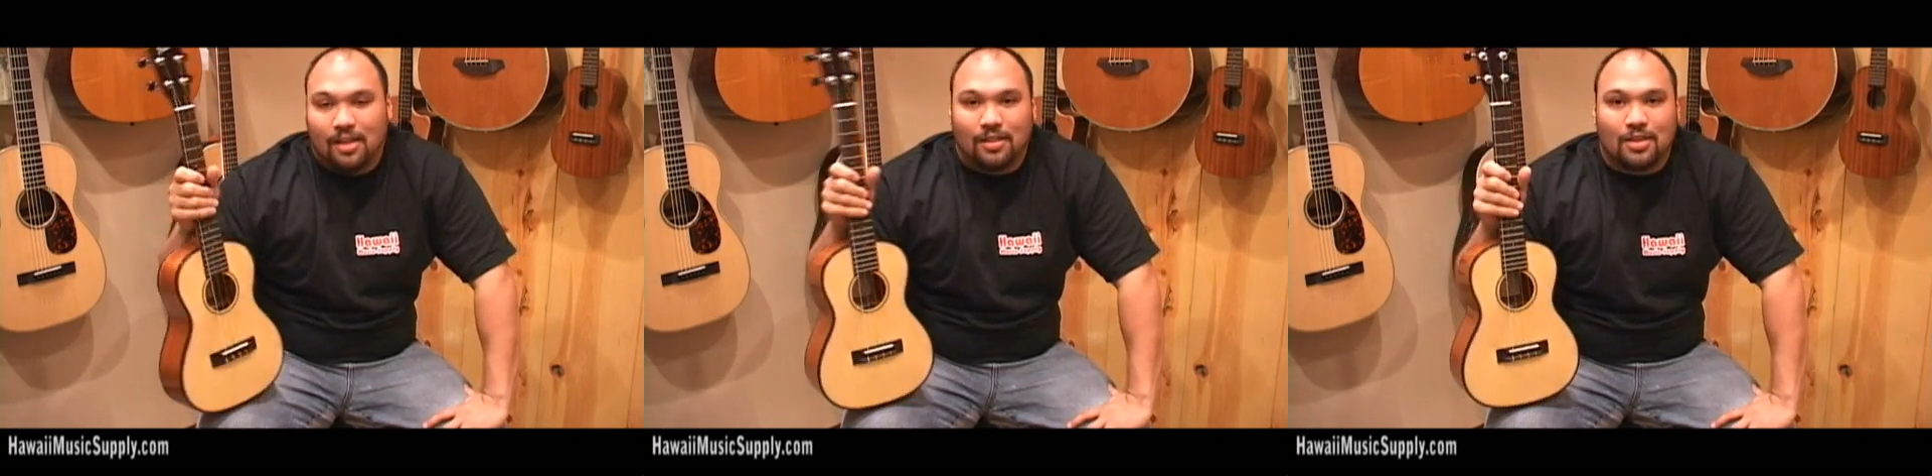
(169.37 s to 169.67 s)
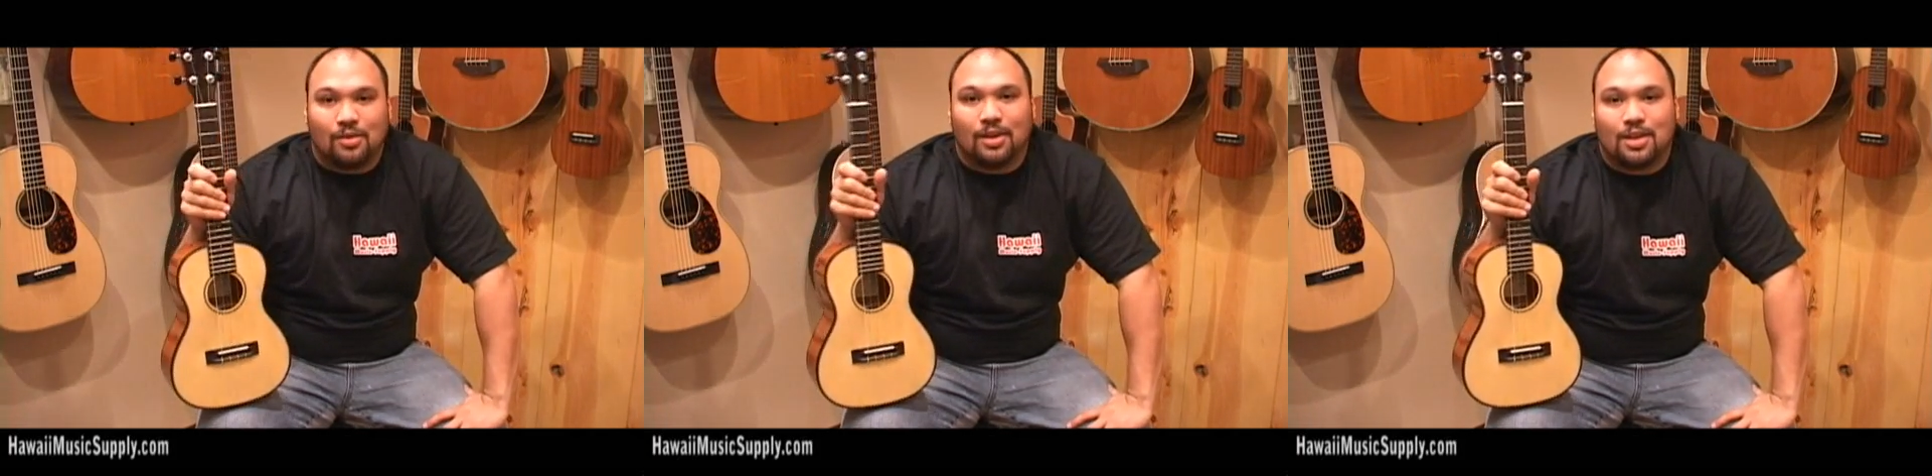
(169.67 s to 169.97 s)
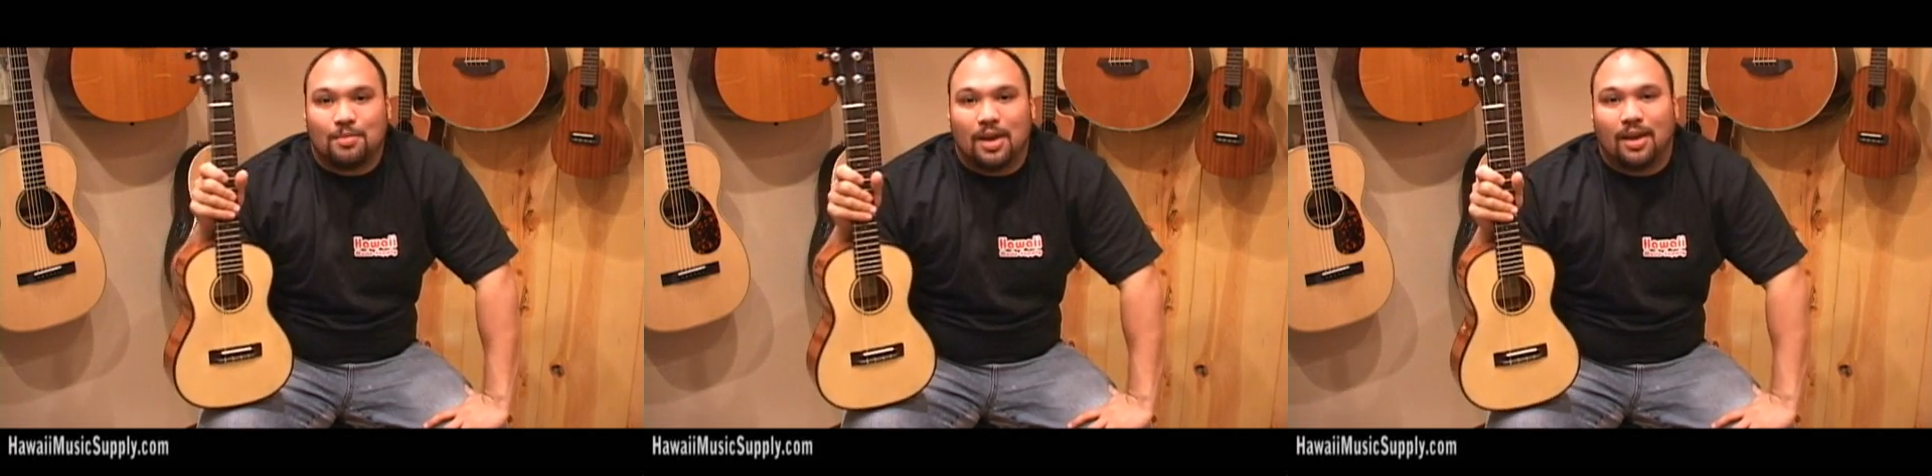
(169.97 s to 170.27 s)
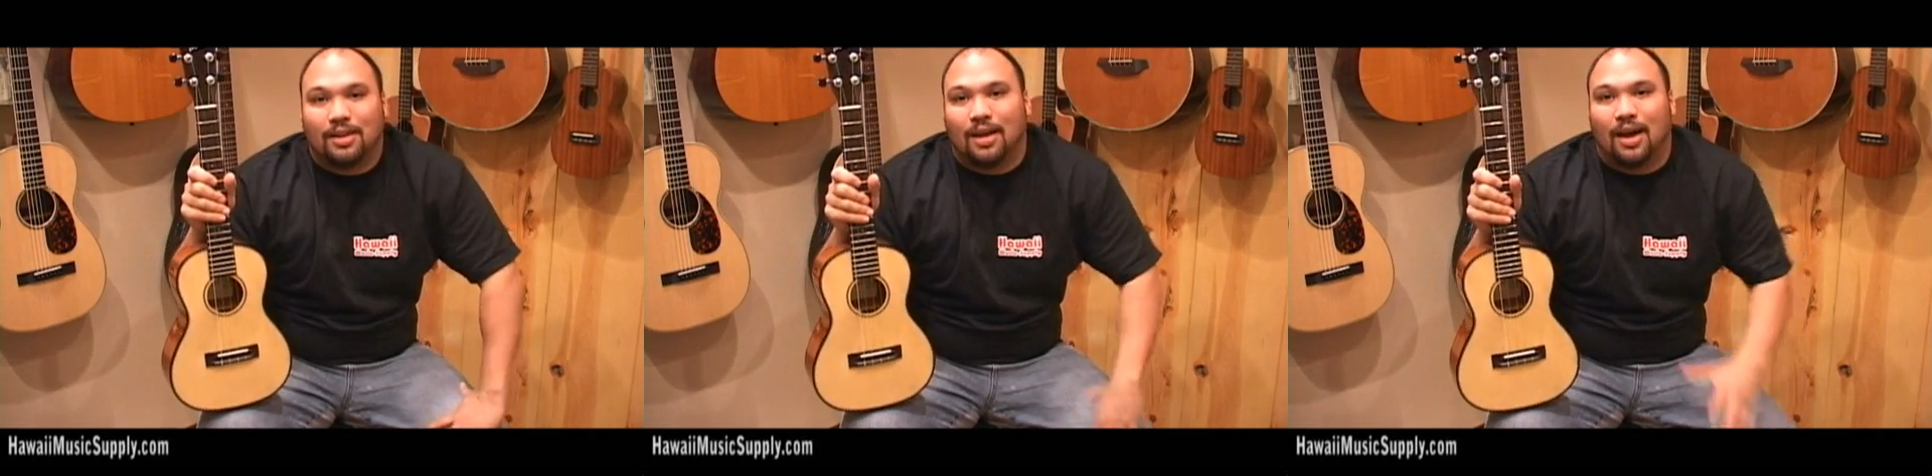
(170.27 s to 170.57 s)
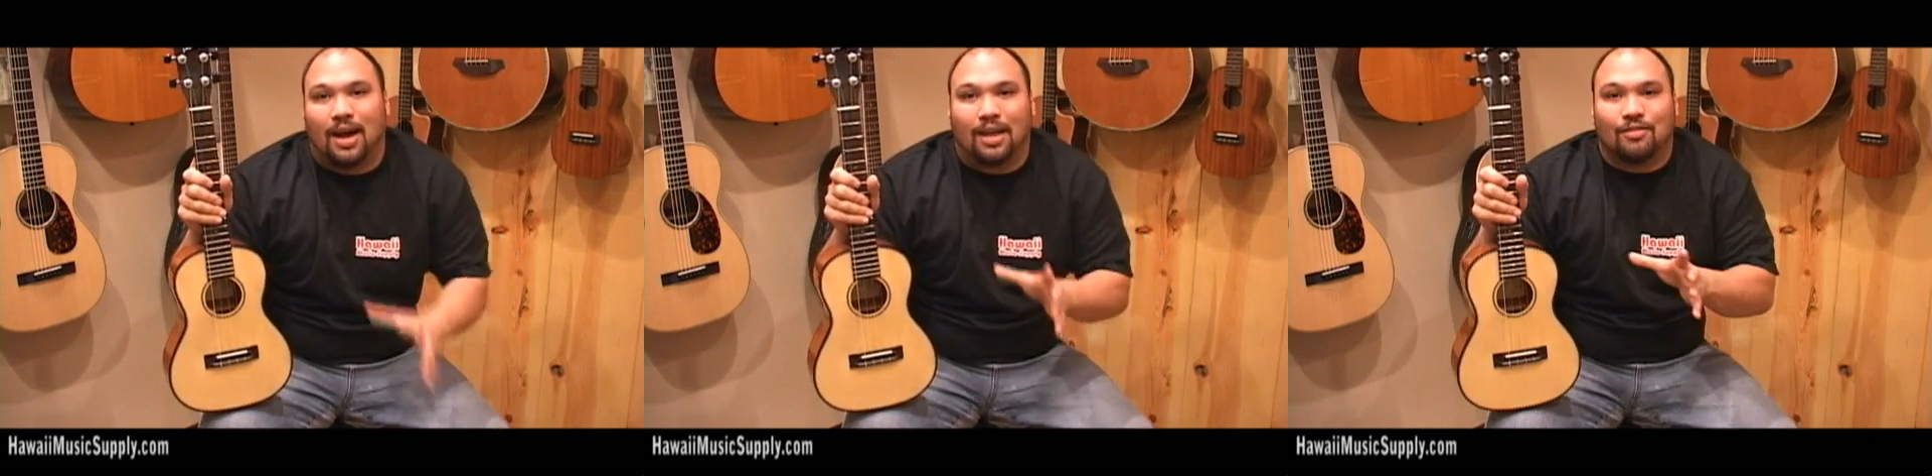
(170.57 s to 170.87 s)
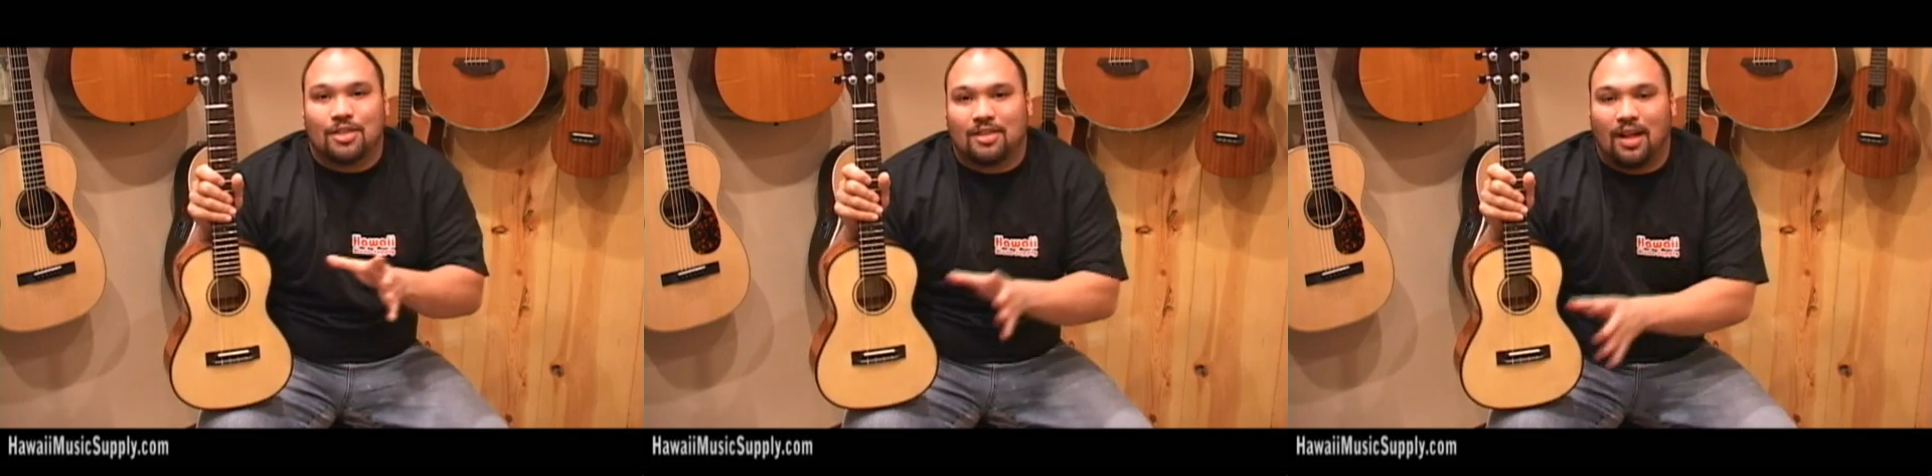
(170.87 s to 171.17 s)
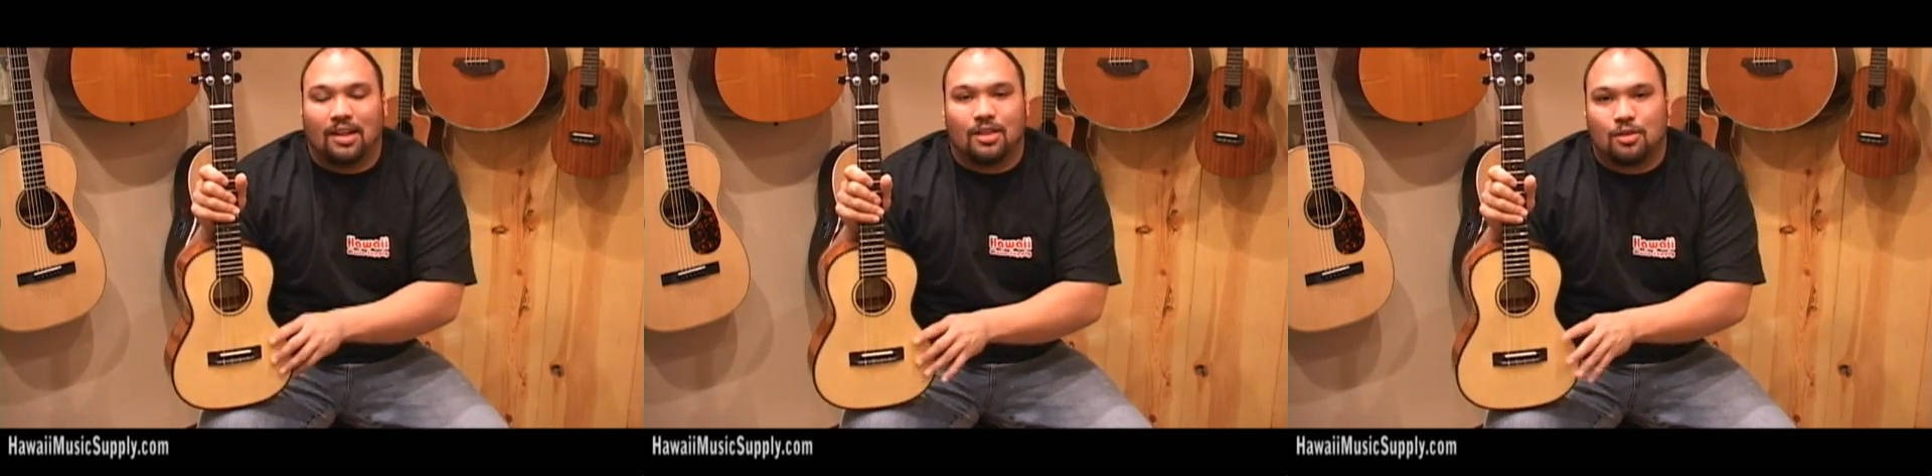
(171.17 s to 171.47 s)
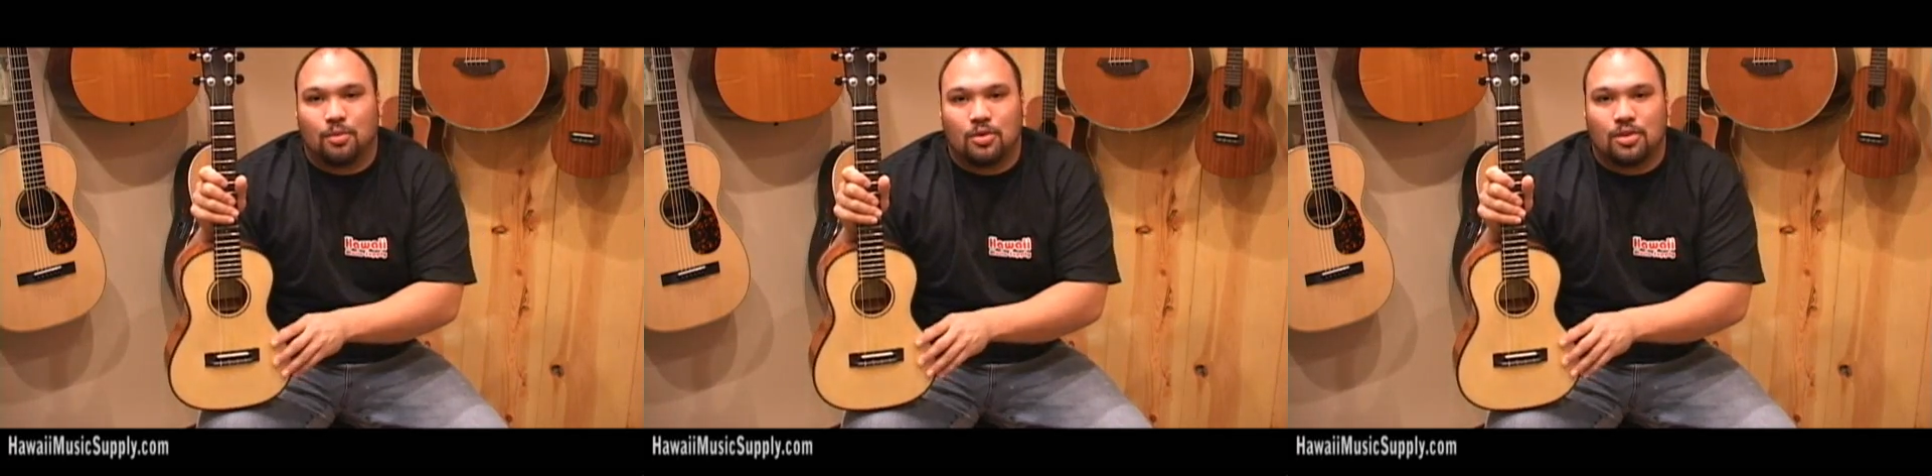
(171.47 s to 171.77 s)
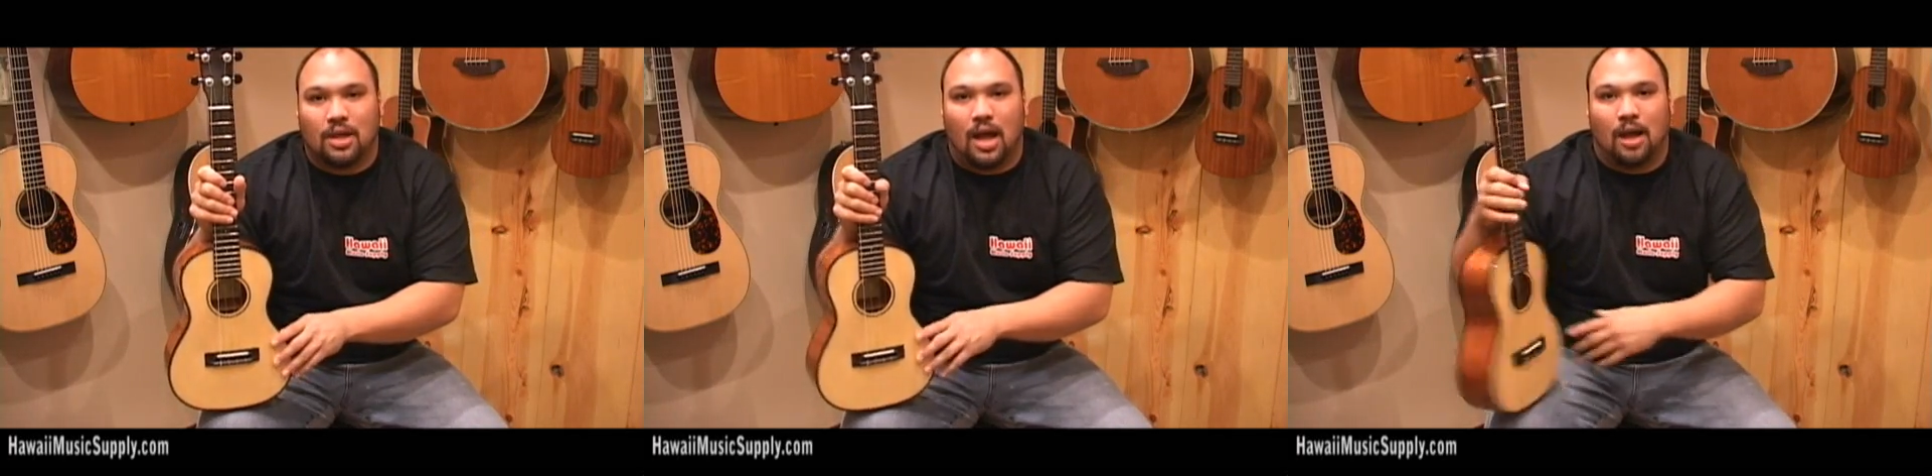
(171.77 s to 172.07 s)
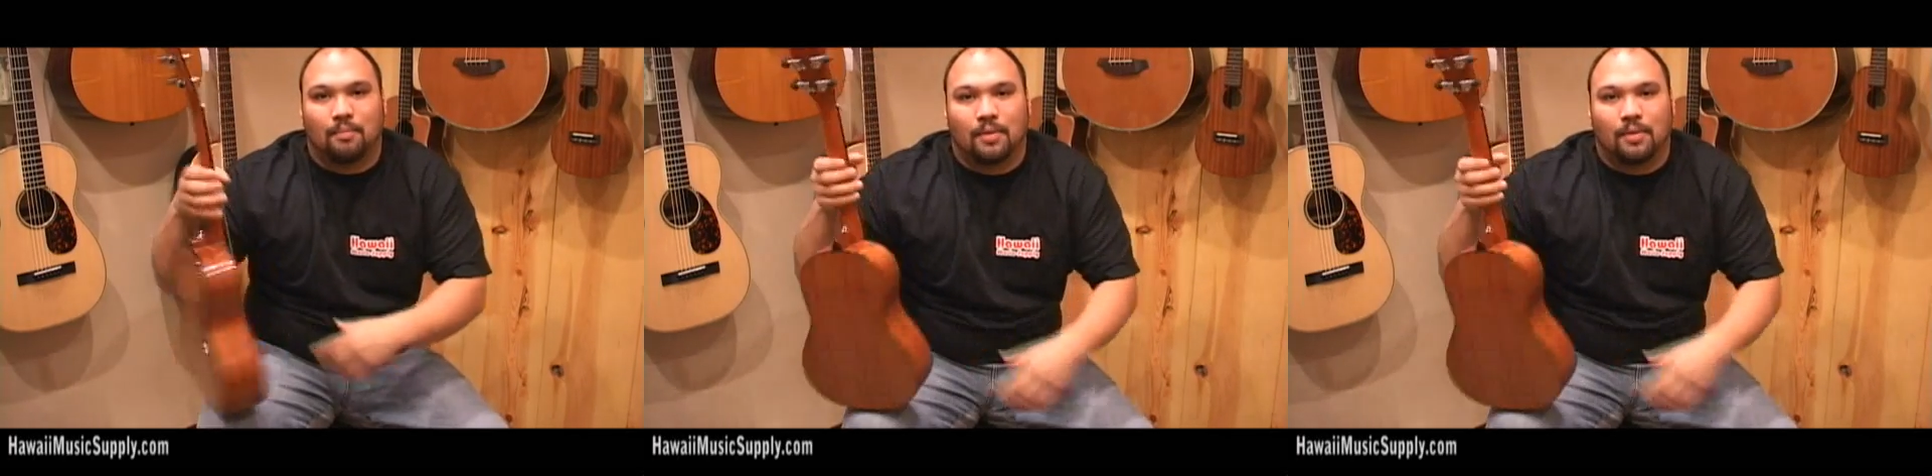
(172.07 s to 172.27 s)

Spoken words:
This one is made out of a solid spruce top,